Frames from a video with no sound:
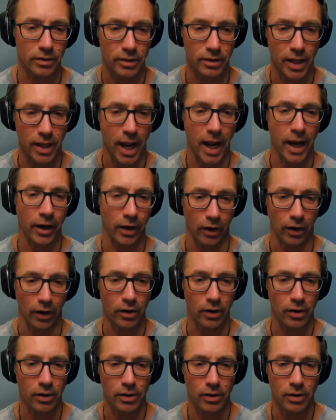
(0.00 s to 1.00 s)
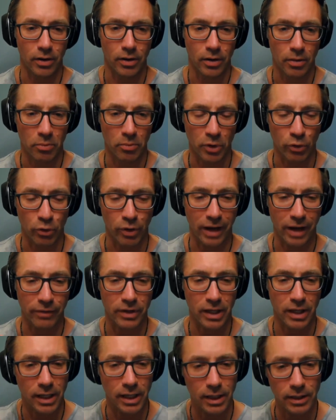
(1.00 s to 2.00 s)
the air. But you have
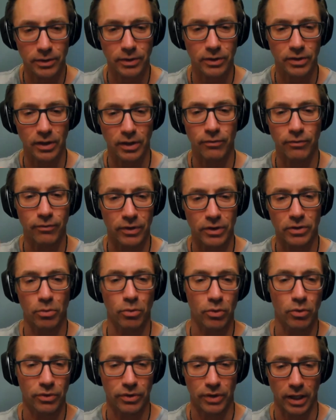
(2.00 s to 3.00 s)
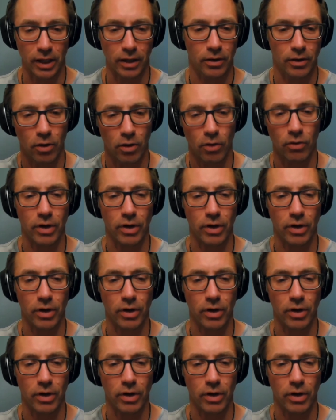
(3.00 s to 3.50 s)
to hit this invisible thing called